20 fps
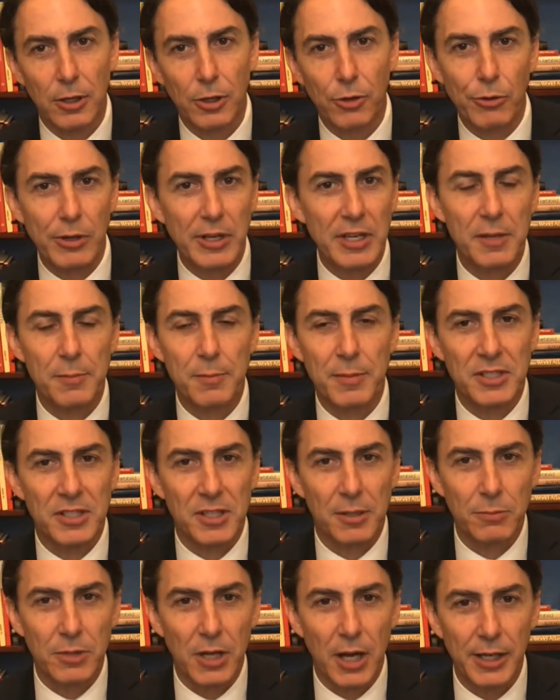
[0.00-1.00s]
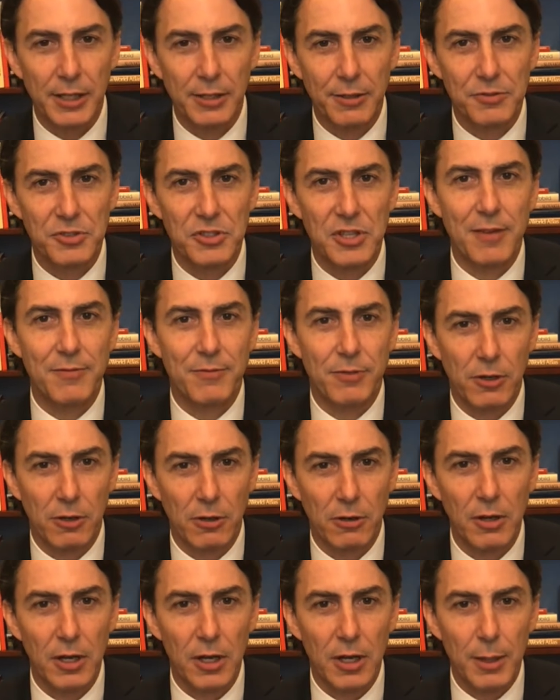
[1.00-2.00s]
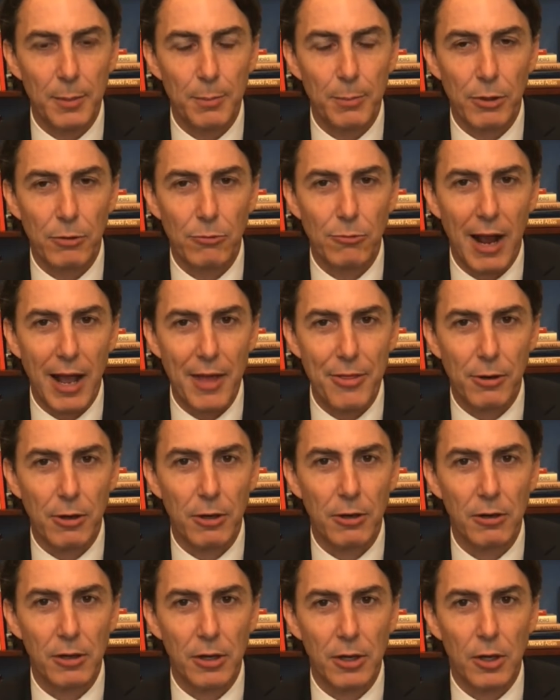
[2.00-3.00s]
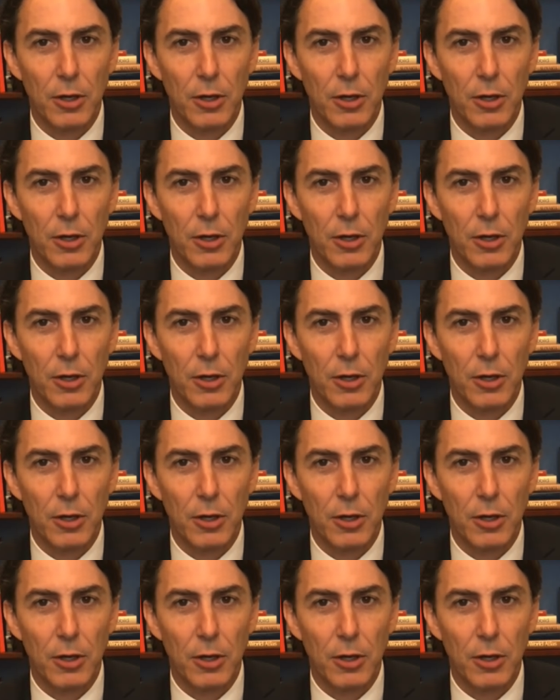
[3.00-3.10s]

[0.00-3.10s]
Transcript: greet him as some kind of savior, but rather